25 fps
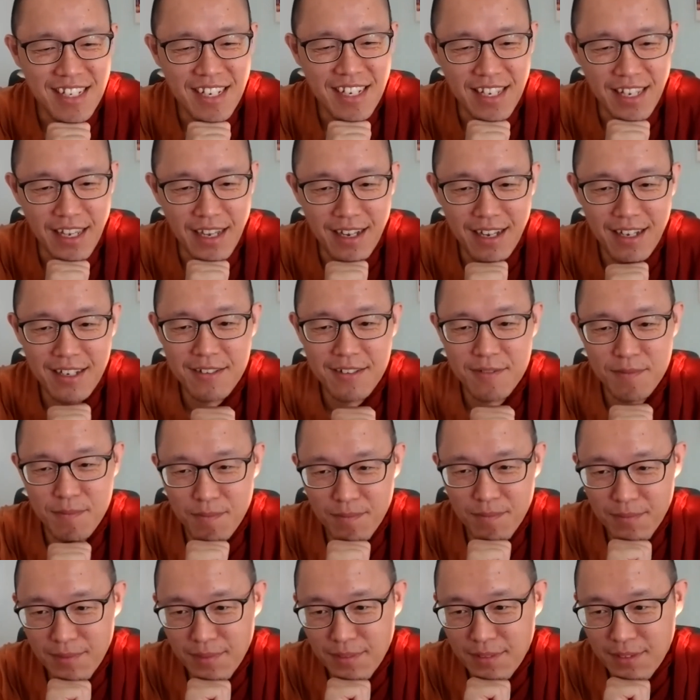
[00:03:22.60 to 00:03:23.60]
Yeah.
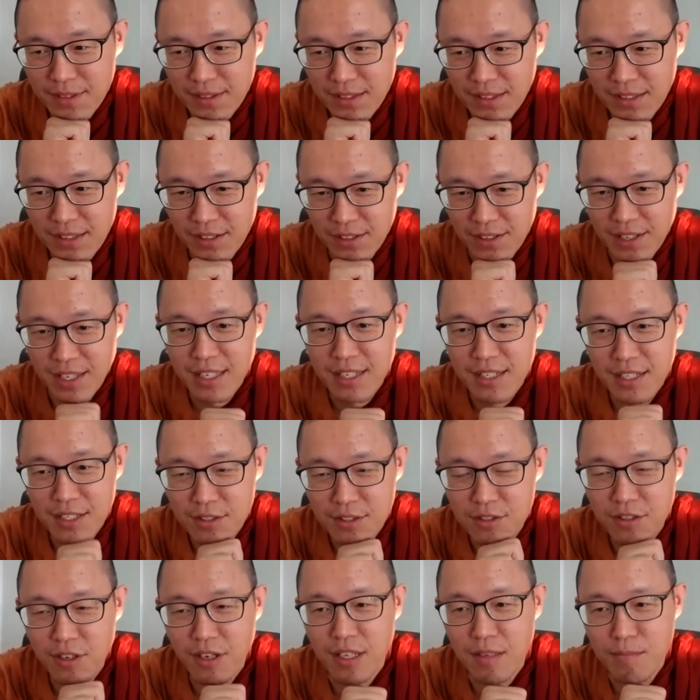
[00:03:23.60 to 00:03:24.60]
Okay, this is
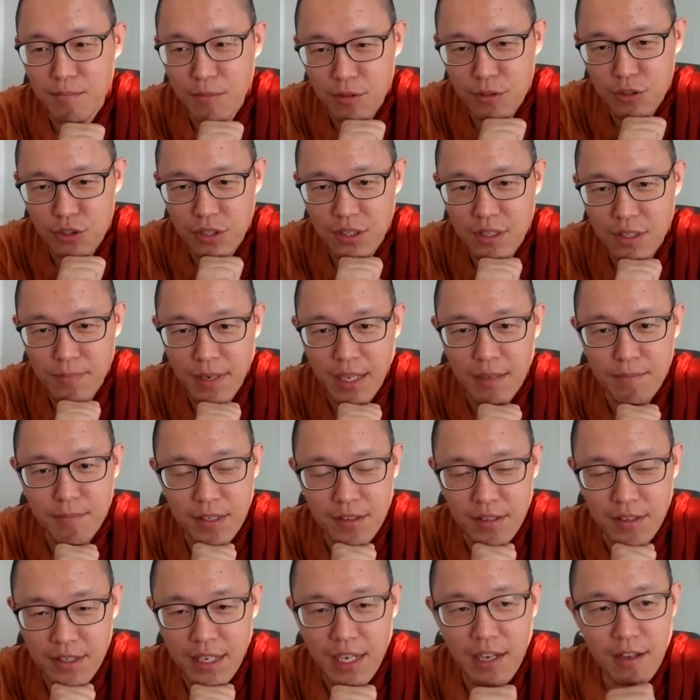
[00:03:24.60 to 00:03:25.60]
called emotional
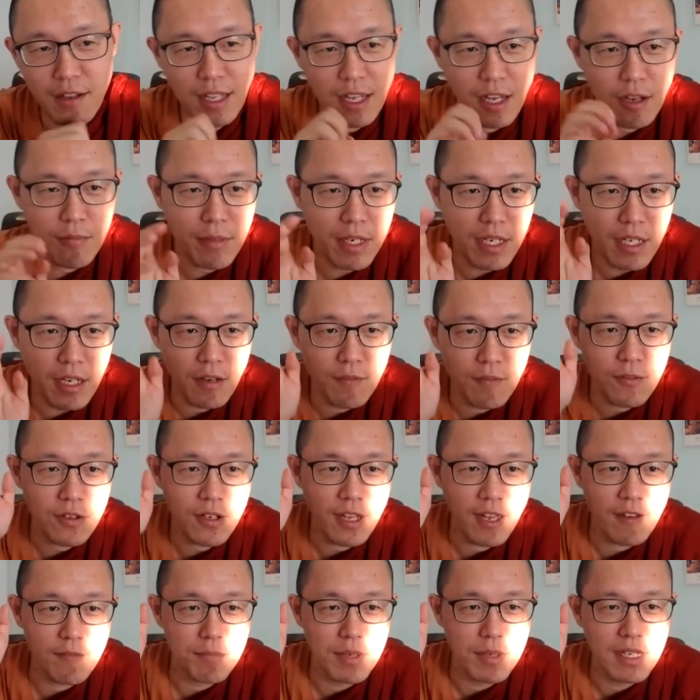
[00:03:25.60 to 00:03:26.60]
blackmailing. How many of you
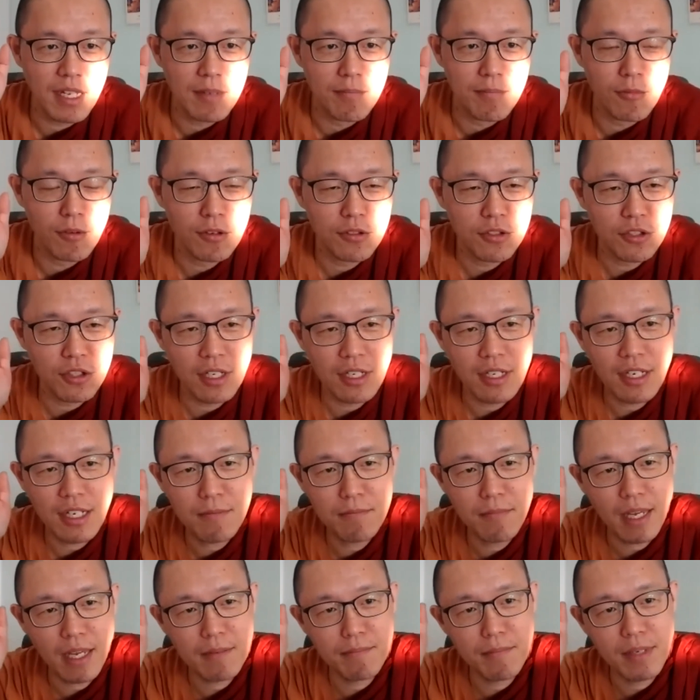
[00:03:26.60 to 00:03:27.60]
have been emotionally
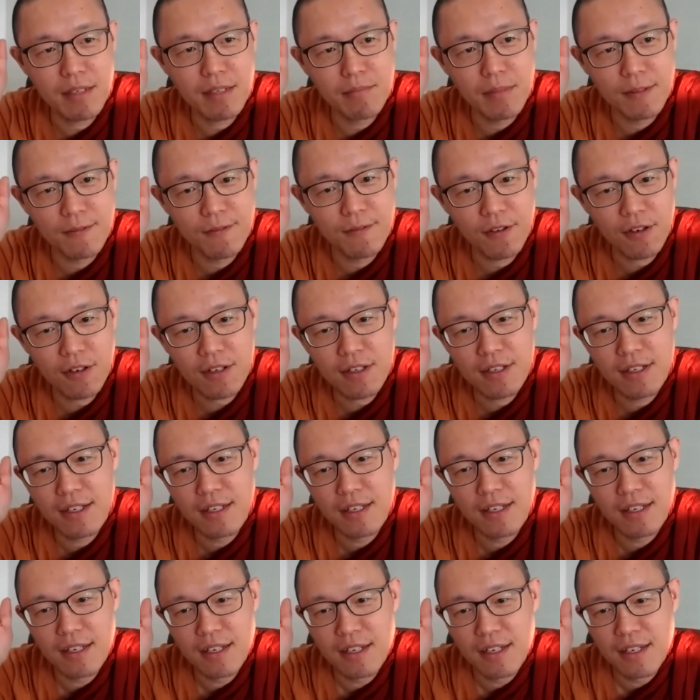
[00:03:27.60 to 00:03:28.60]
blackmailed before?
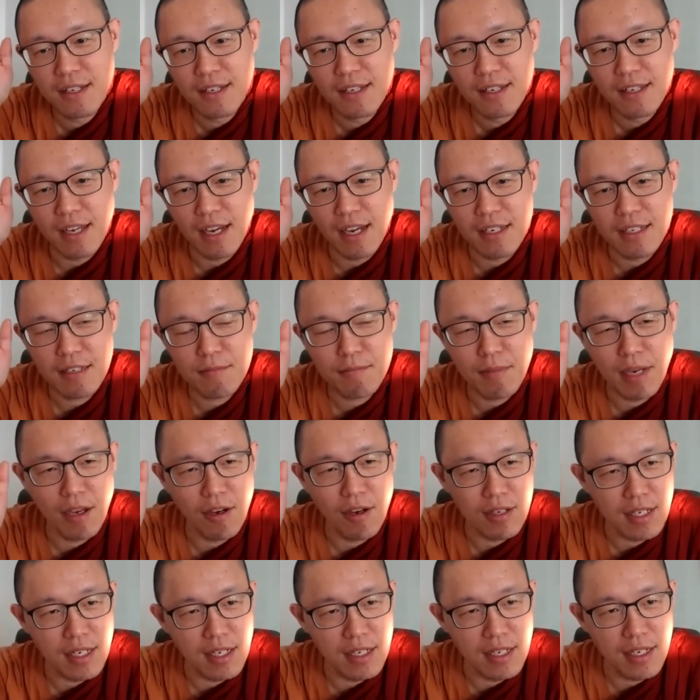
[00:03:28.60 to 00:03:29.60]
Either by
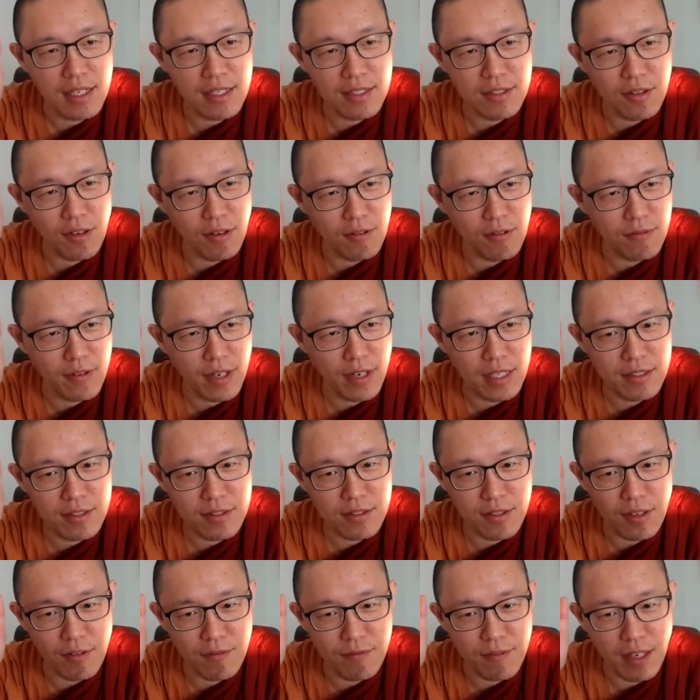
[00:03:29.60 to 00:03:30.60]
your colleagues, your
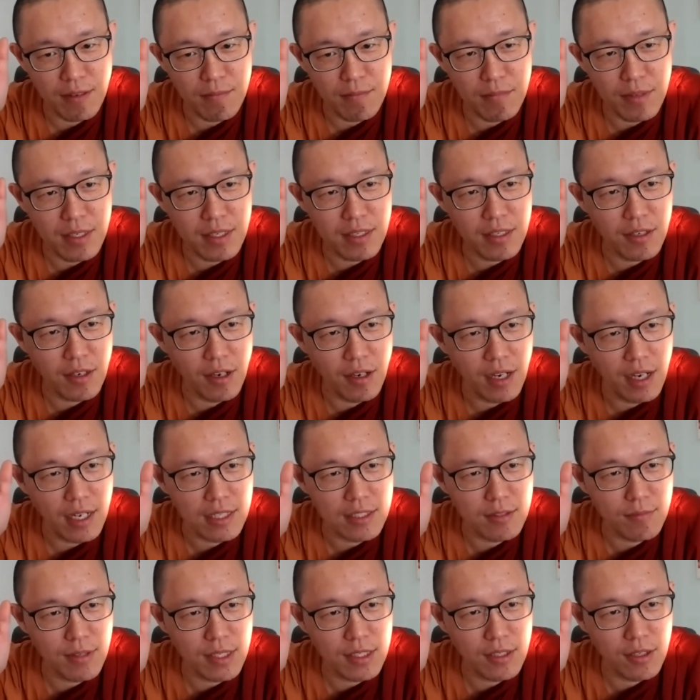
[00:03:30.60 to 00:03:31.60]
friends, your family, your
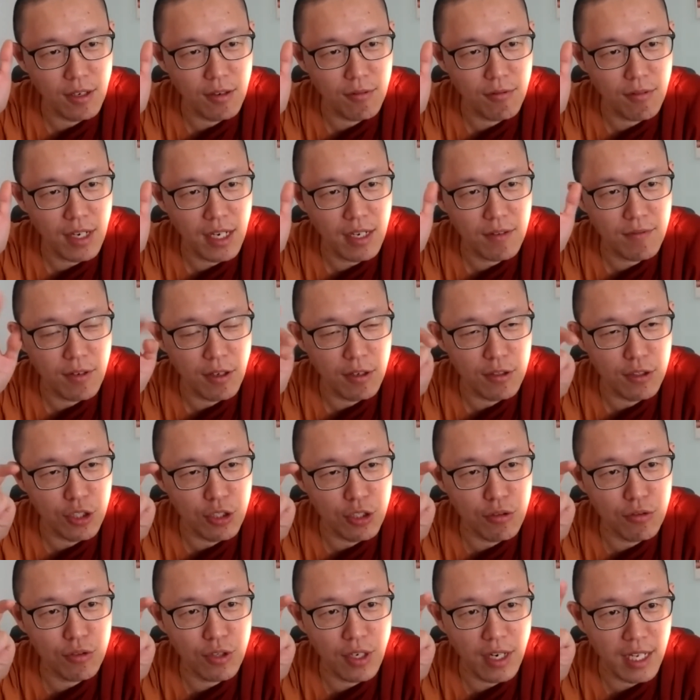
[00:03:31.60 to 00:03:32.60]
husband, your wife, your
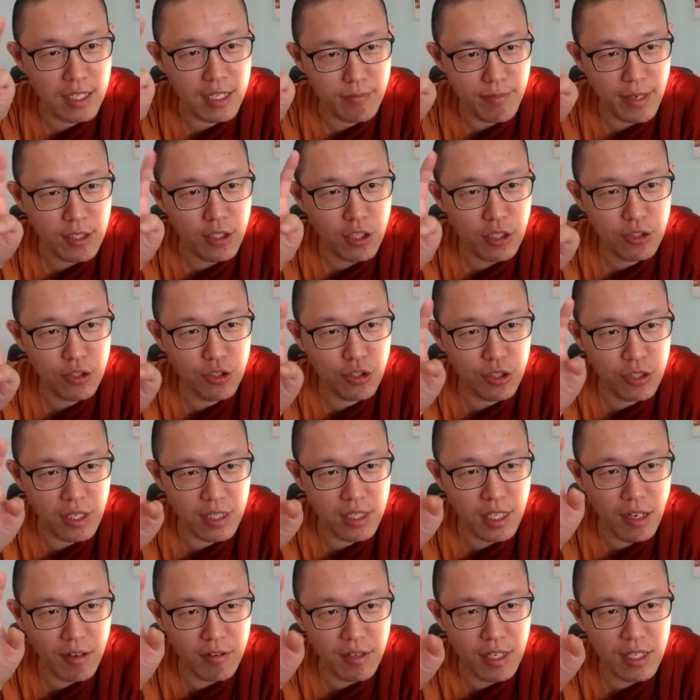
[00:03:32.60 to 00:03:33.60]
children, especially children.
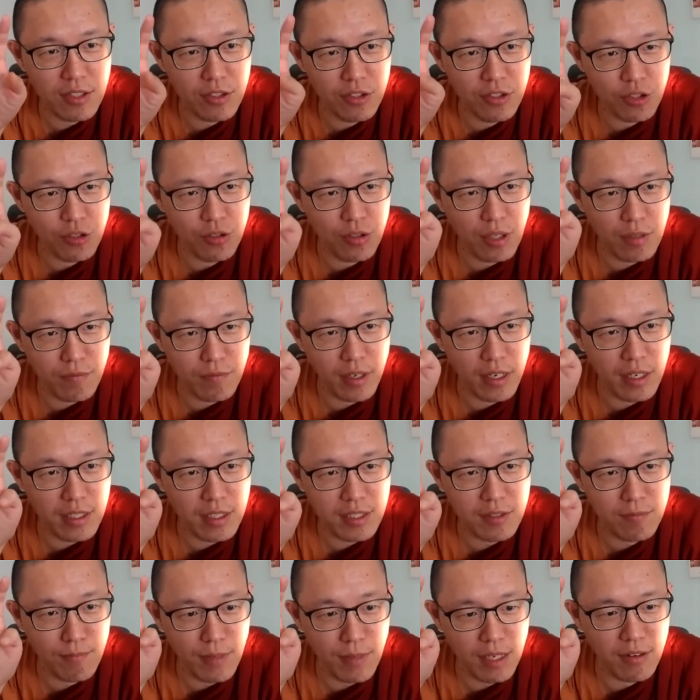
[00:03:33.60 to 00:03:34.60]
Nowadays, children very
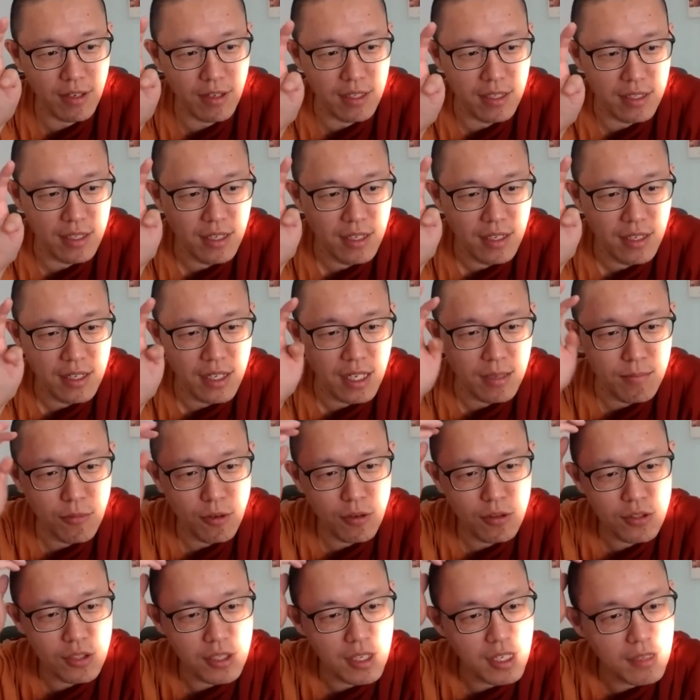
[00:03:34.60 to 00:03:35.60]
smart, man.
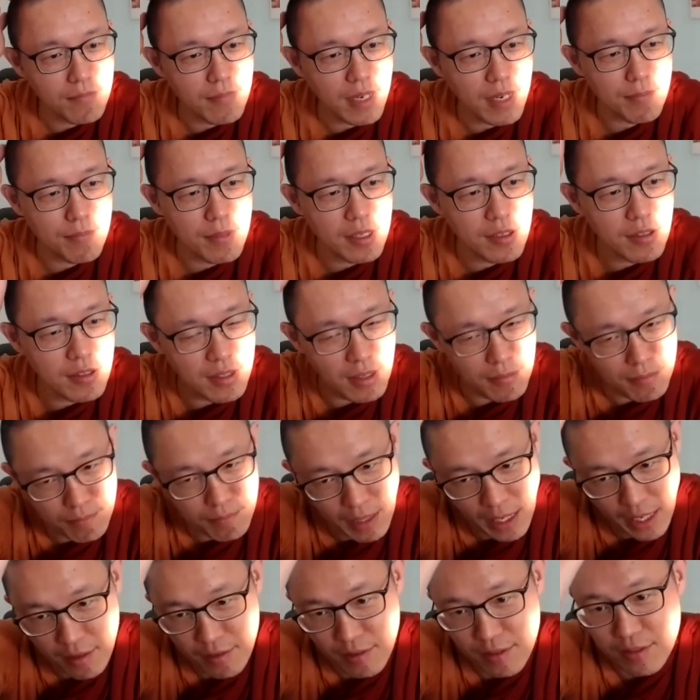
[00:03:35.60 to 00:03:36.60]
Emotionally blackmail the
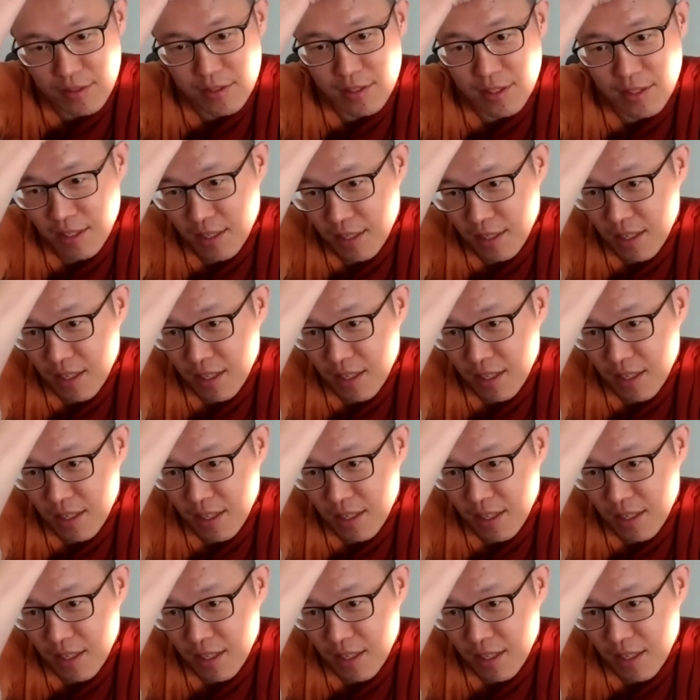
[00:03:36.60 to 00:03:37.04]
parents.